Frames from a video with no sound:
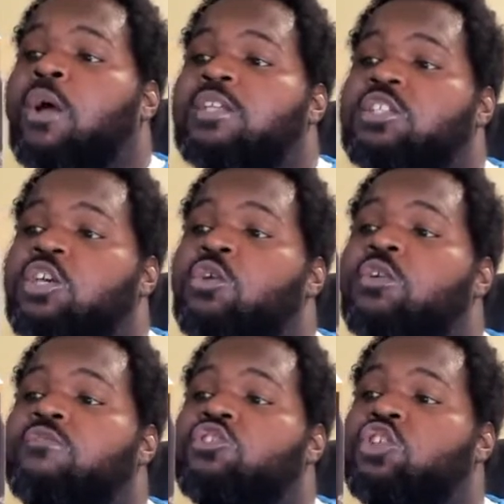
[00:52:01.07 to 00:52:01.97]

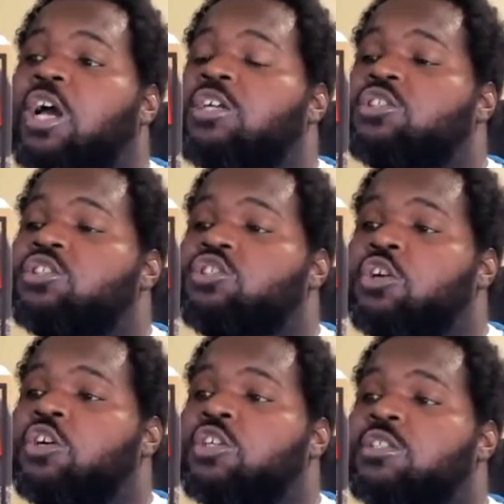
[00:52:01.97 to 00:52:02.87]
prosecutive judge,
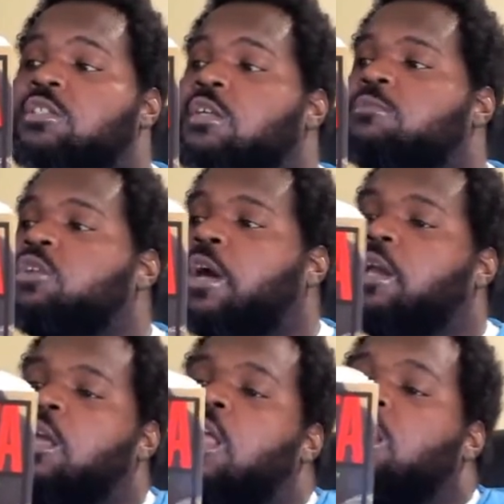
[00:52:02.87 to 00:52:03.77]
juror, I'm sorry,